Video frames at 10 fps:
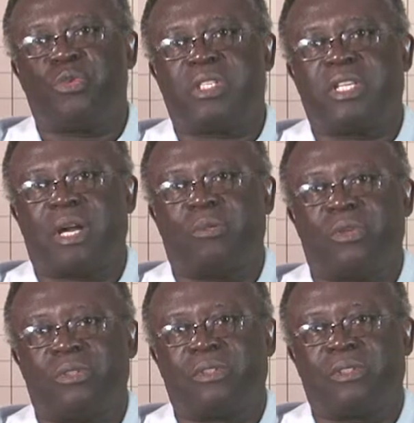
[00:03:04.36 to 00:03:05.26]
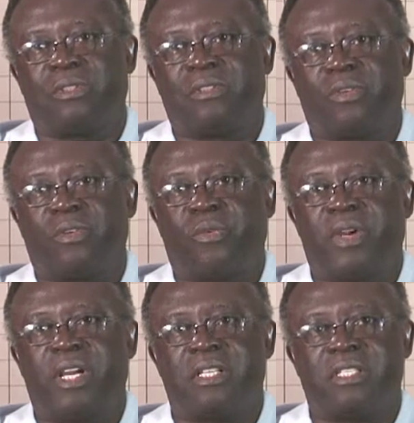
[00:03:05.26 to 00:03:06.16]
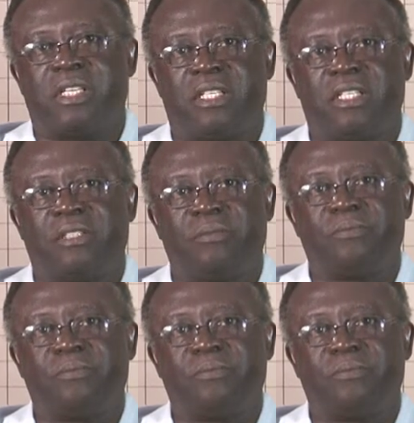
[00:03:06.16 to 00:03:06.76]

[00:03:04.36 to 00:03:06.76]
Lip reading: syllables, re and search.